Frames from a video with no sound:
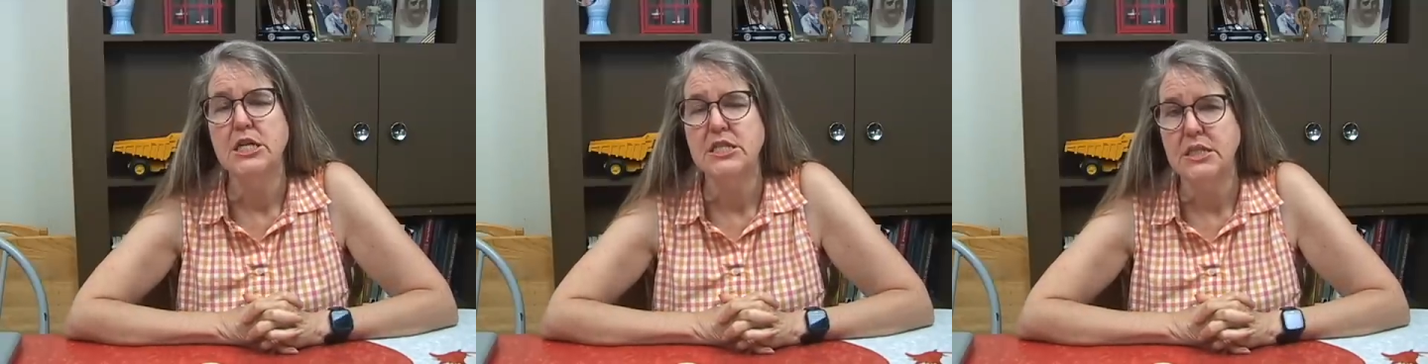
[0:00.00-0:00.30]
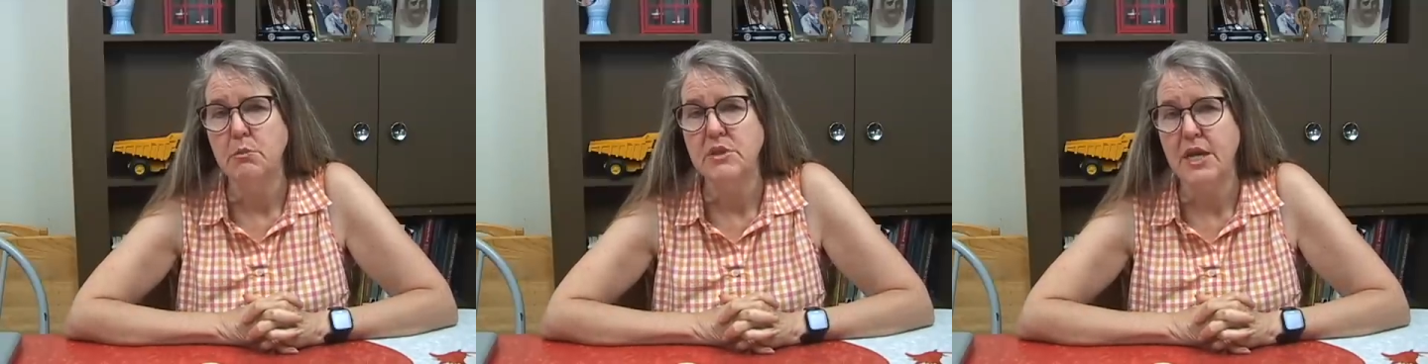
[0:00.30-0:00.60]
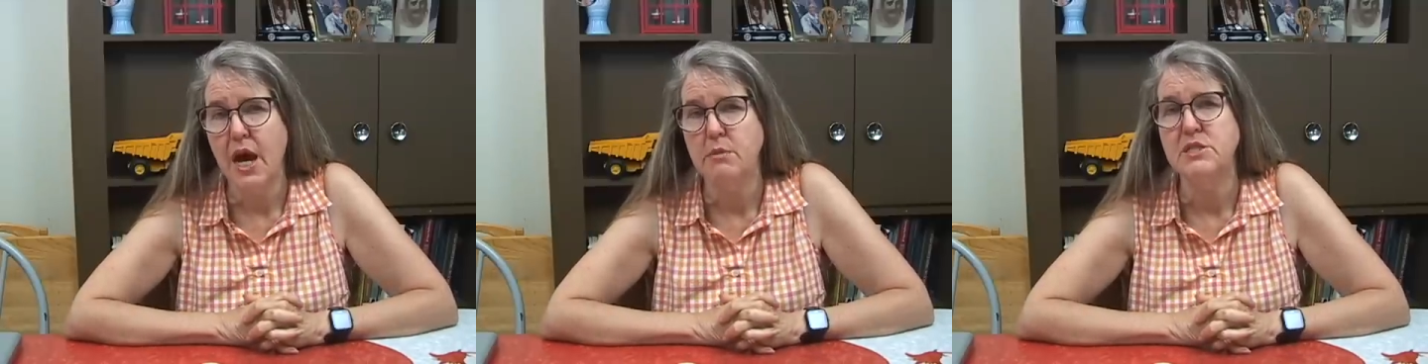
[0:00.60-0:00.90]

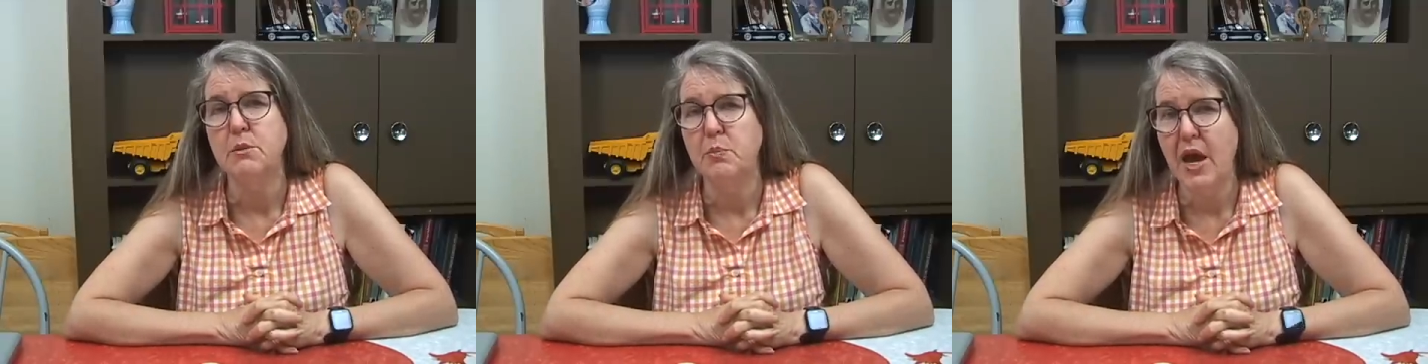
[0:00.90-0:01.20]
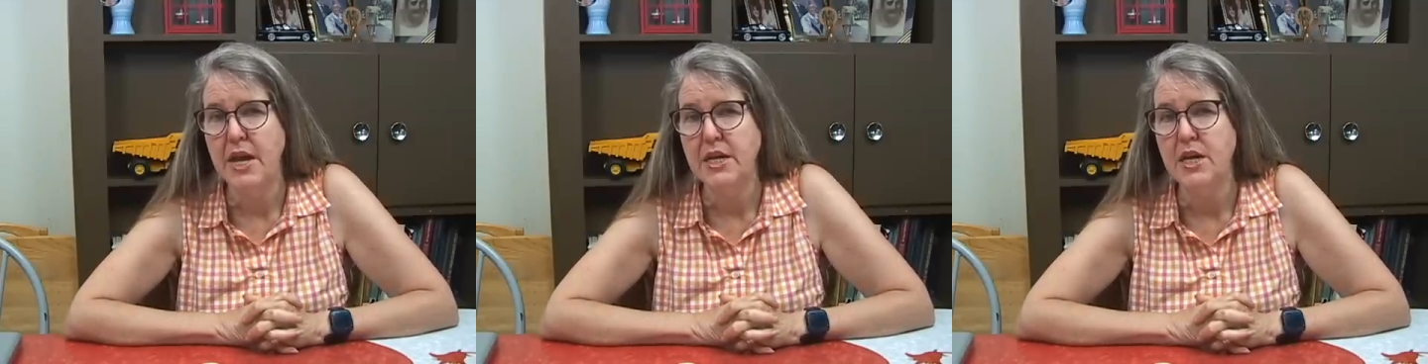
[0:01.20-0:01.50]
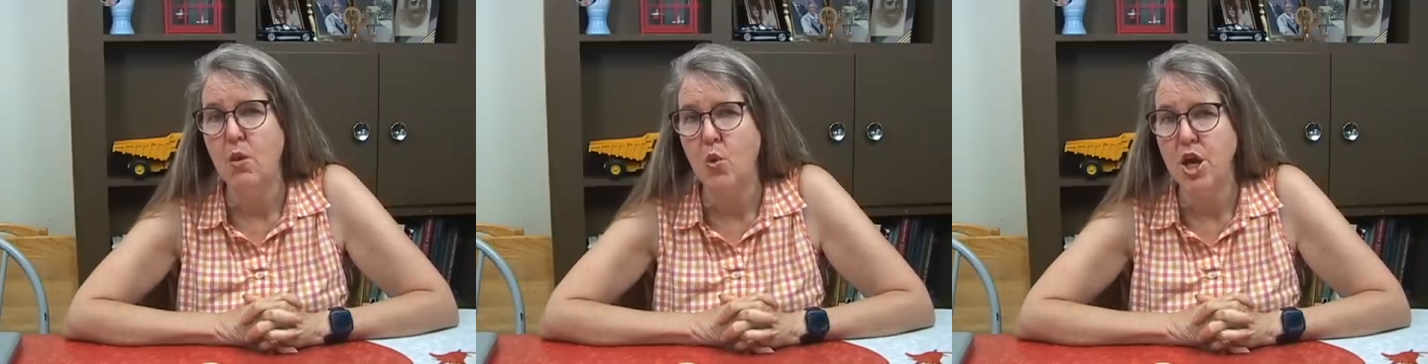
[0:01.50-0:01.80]
Sometimes, depending
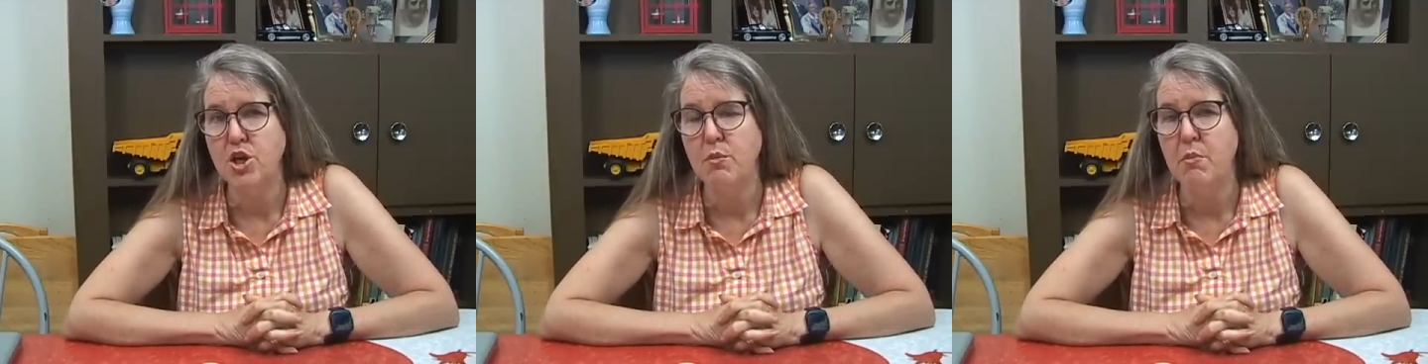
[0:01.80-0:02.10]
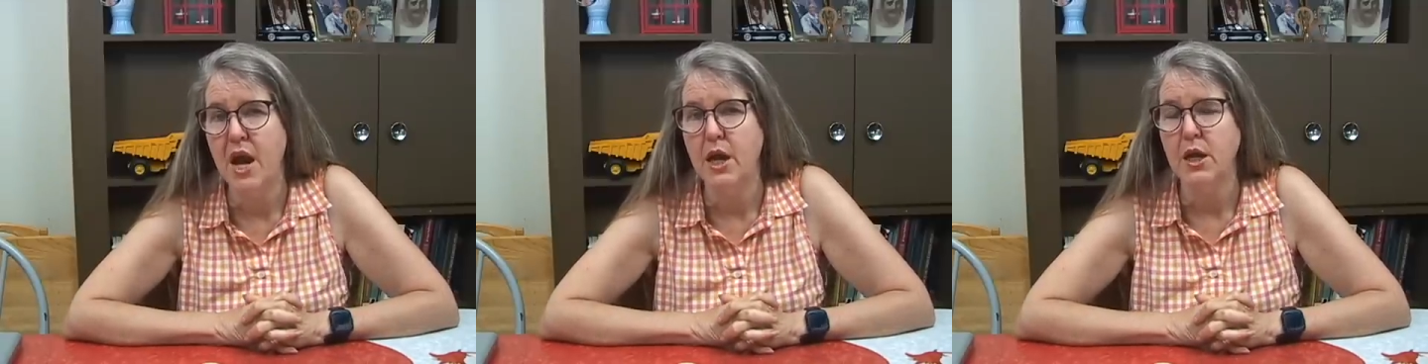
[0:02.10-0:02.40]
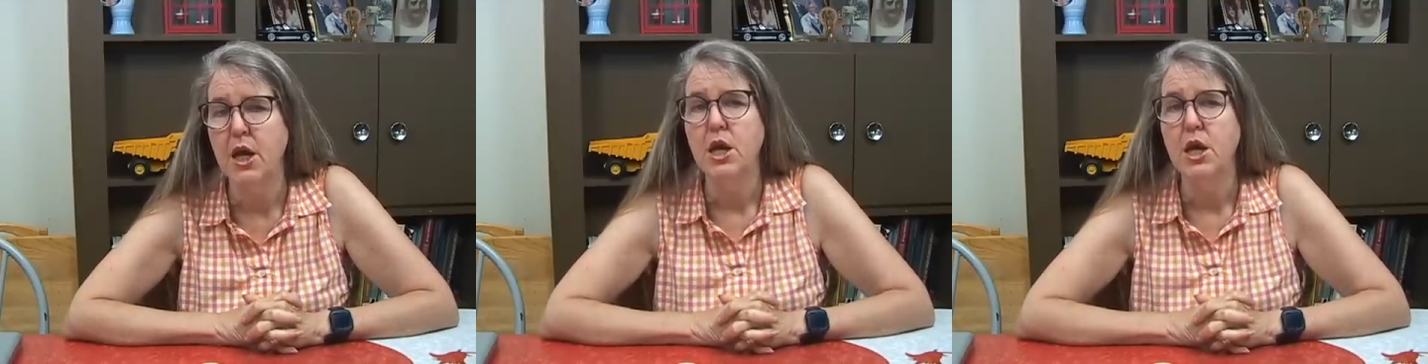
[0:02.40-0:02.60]
on what you make,